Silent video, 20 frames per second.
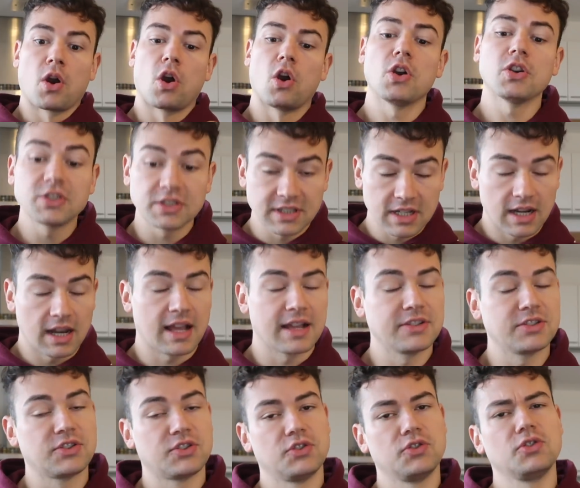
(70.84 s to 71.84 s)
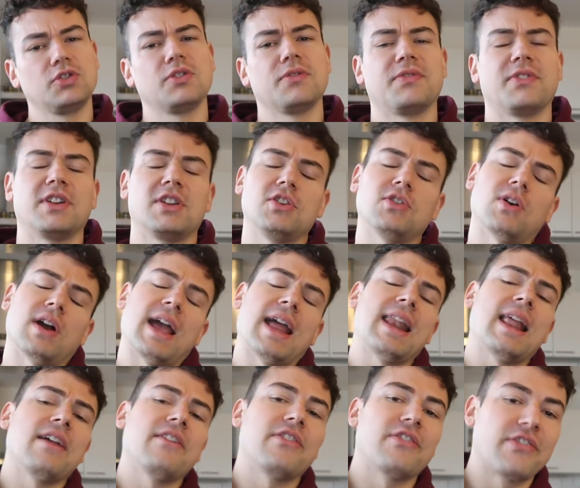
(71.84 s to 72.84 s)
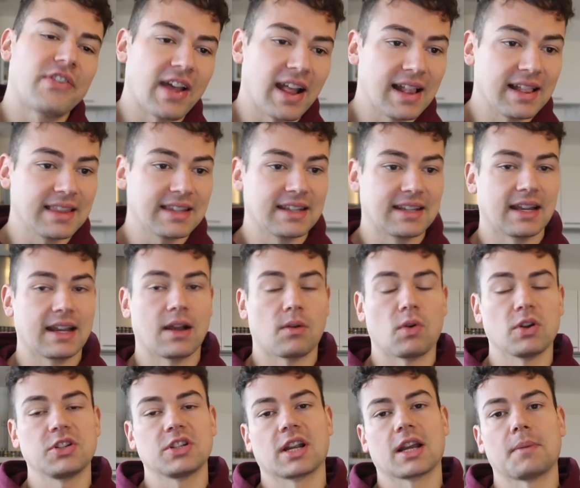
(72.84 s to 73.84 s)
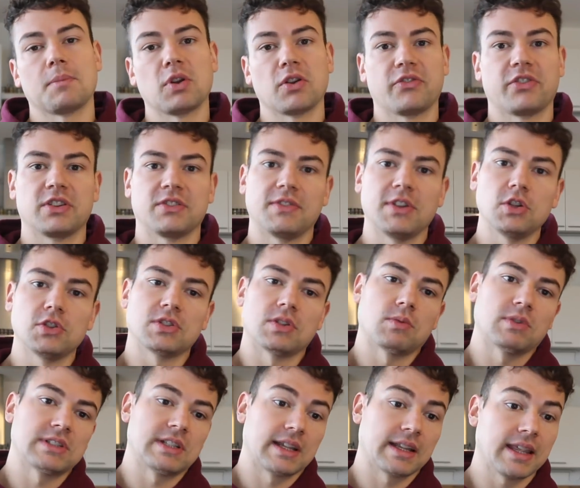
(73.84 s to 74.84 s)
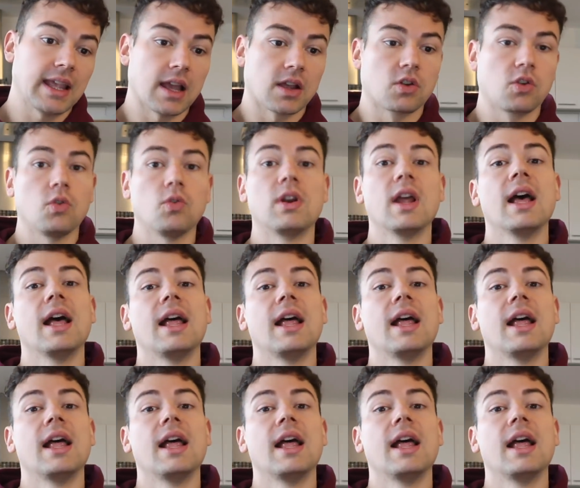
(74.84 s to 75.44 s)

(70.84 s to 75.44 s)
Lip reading: personalized YouTube video and I felt it, and I watched a couple of his videos. I was like, yeah, cool,